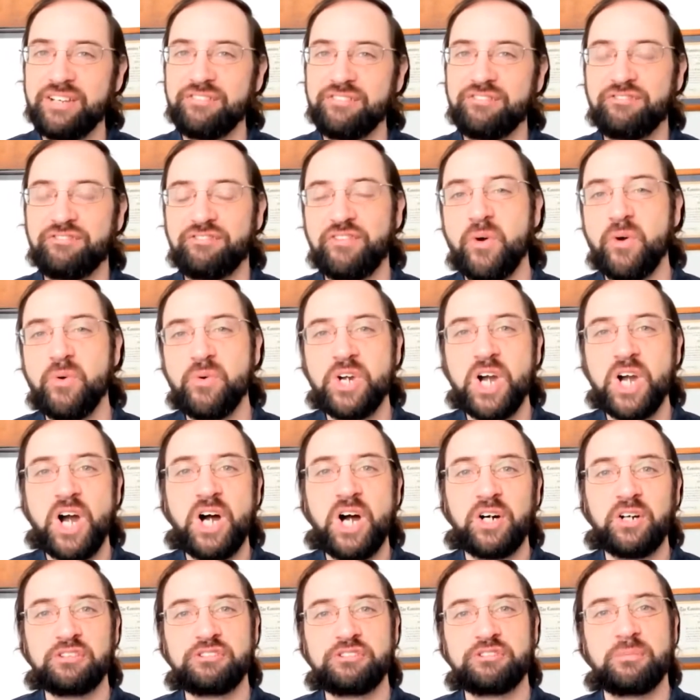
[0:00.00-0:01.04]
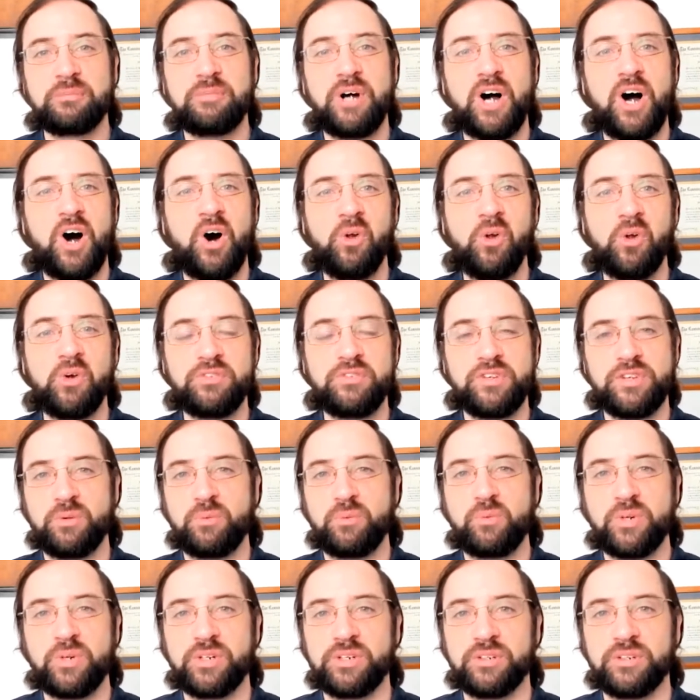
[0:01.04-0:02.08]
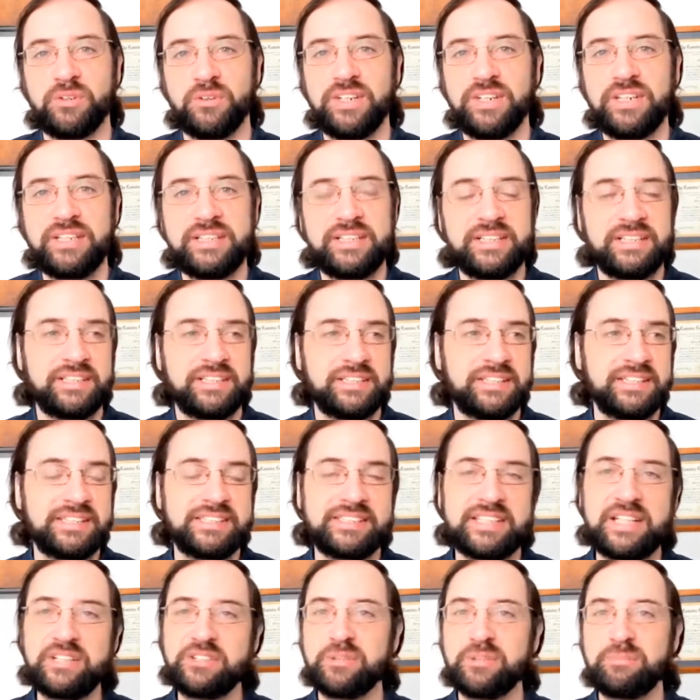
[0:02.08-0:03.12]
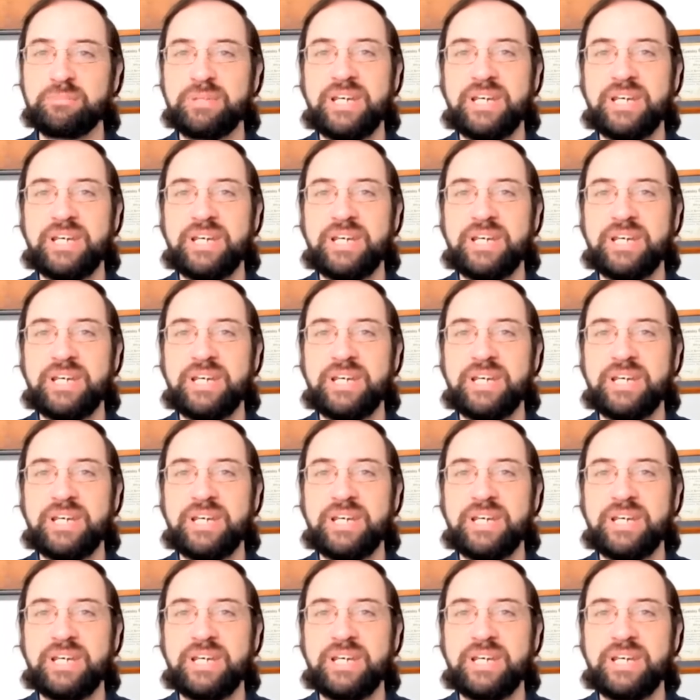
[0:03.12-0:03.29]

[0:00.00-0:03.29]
getting phone calls from all over the world. The